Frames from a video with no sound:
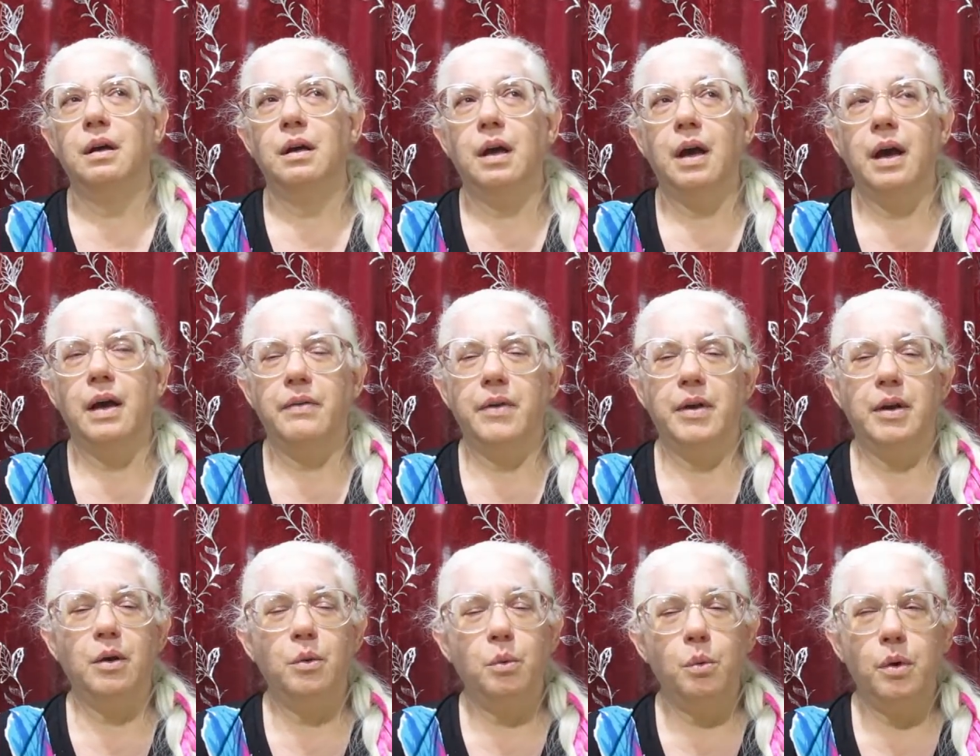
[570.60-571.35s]
And they
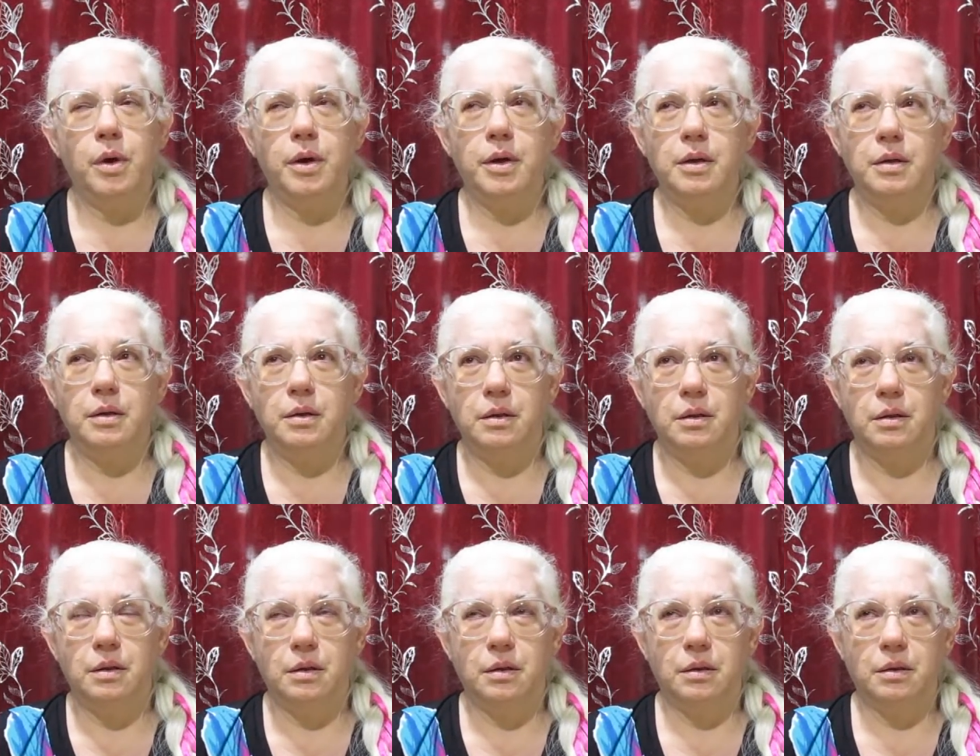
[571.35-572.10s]
don't want it
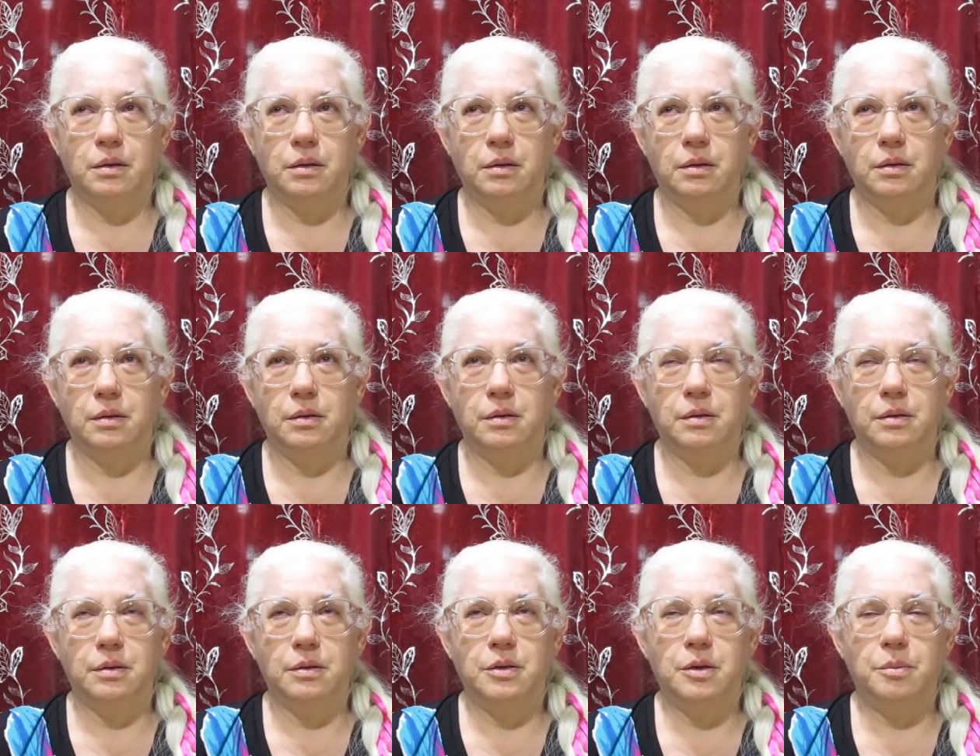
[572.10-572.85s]

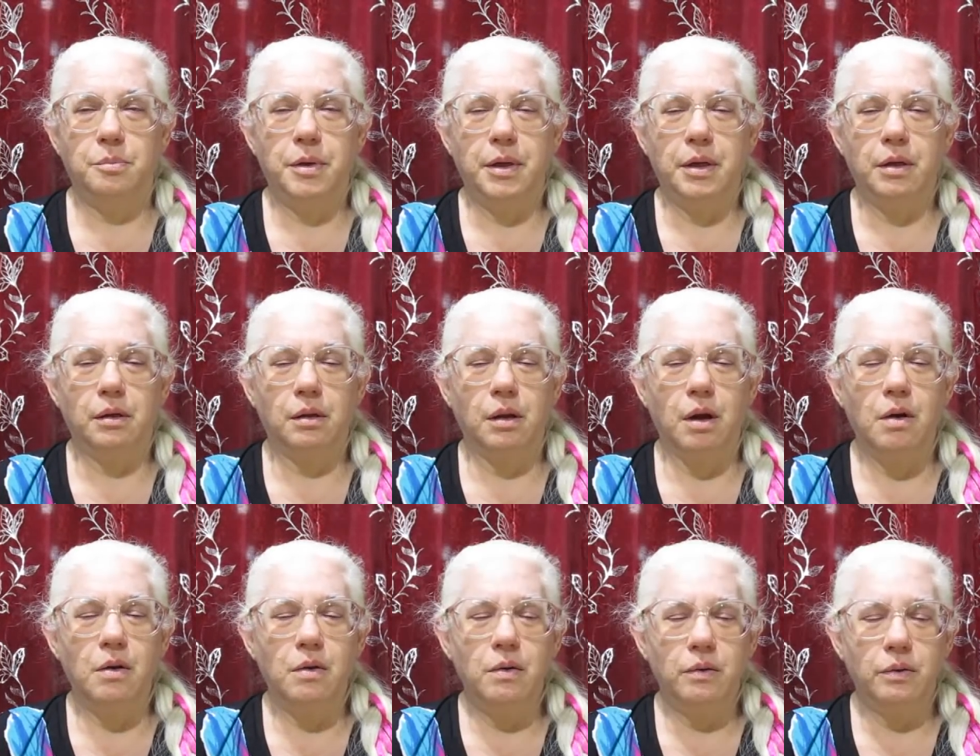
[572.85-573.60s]
to be
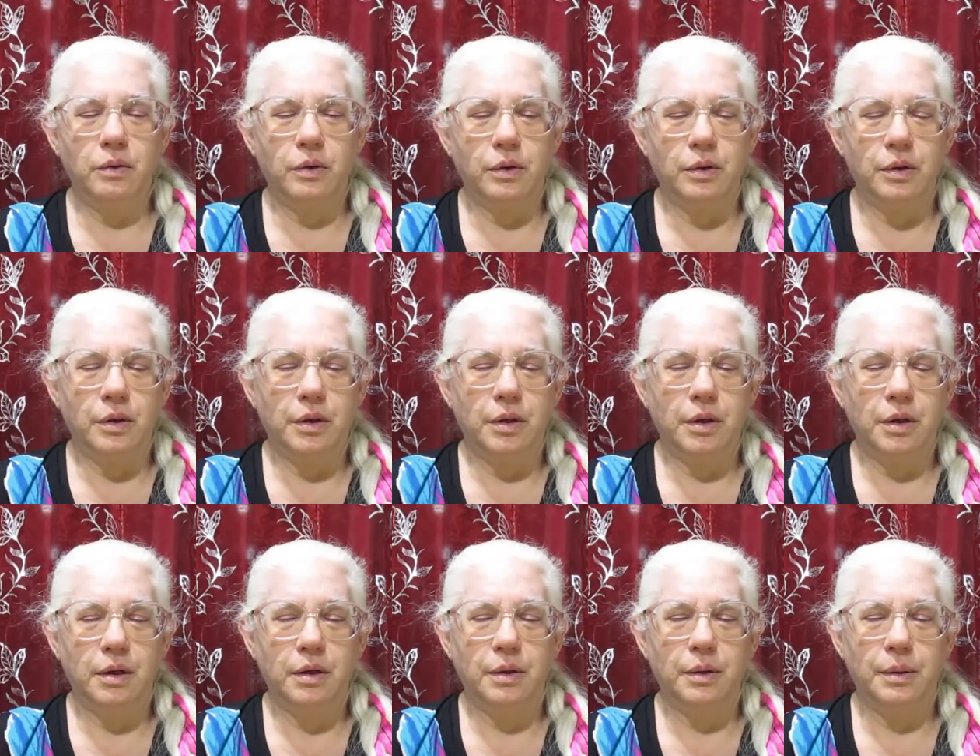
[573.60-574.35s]
alone
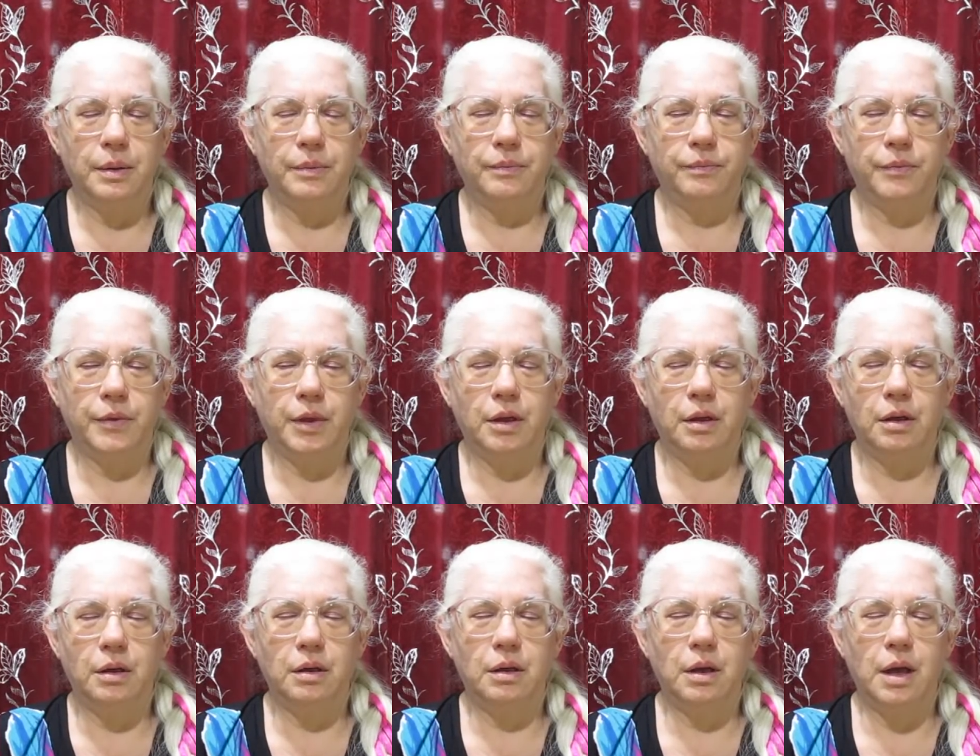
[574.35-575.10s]

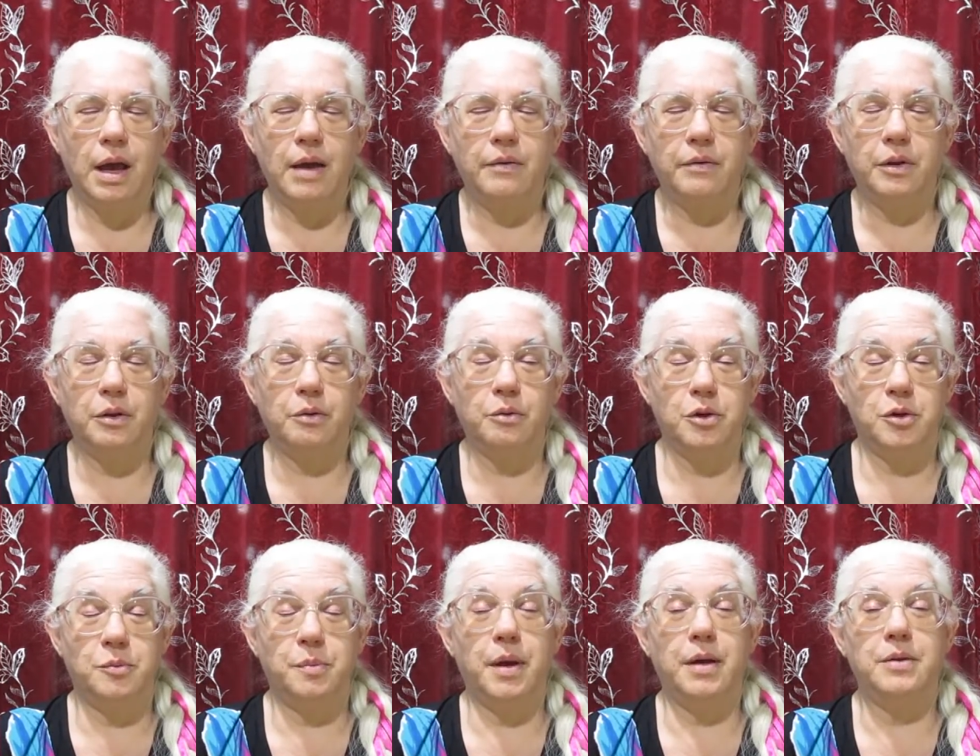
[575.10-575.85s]
in having the
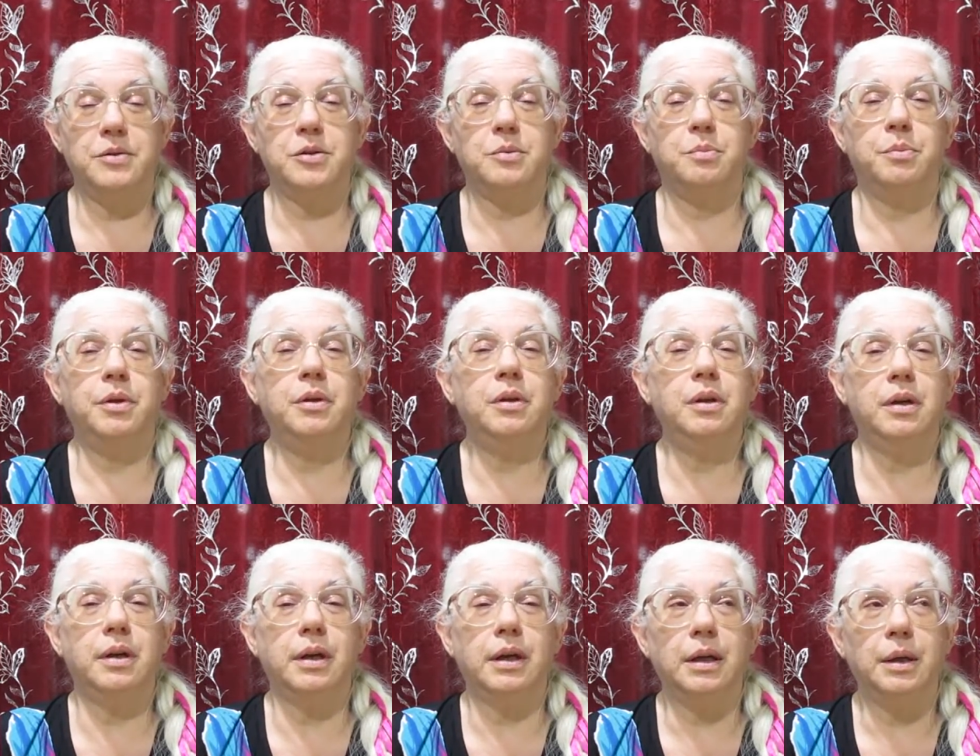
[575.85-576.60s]

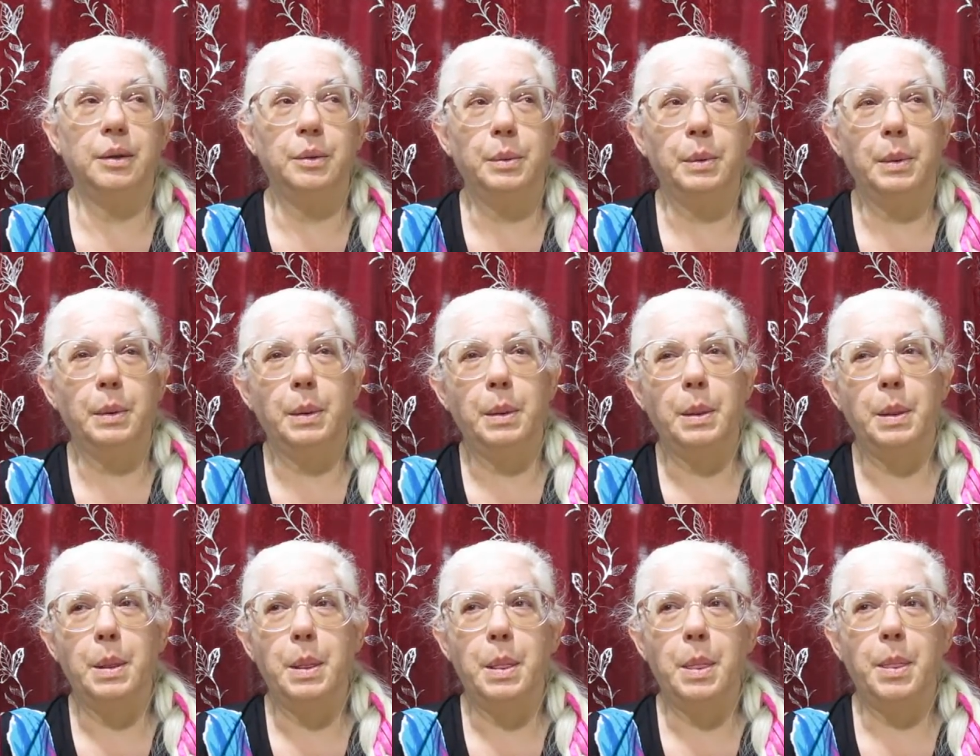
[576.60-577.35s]
responsibility.
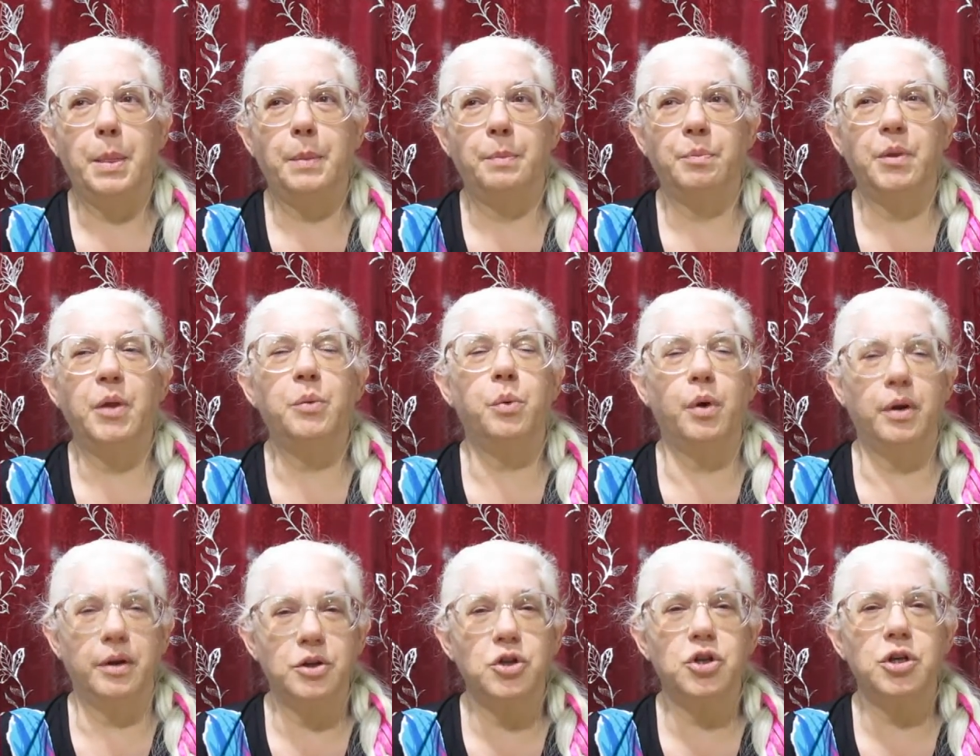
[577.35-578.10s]
They
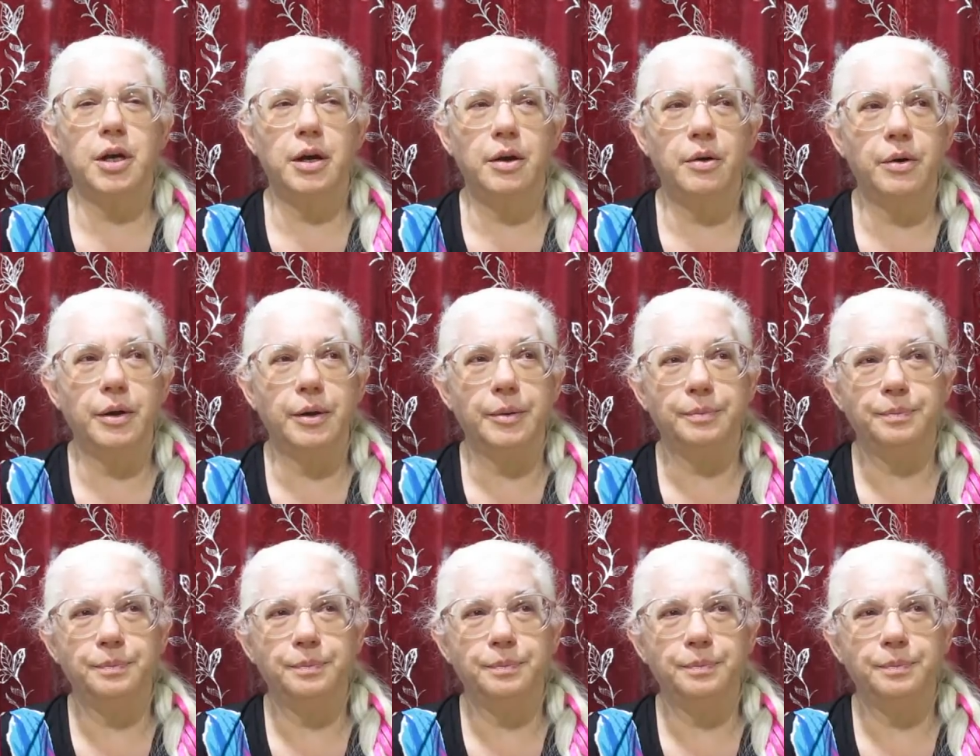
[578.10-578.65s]
want to share it.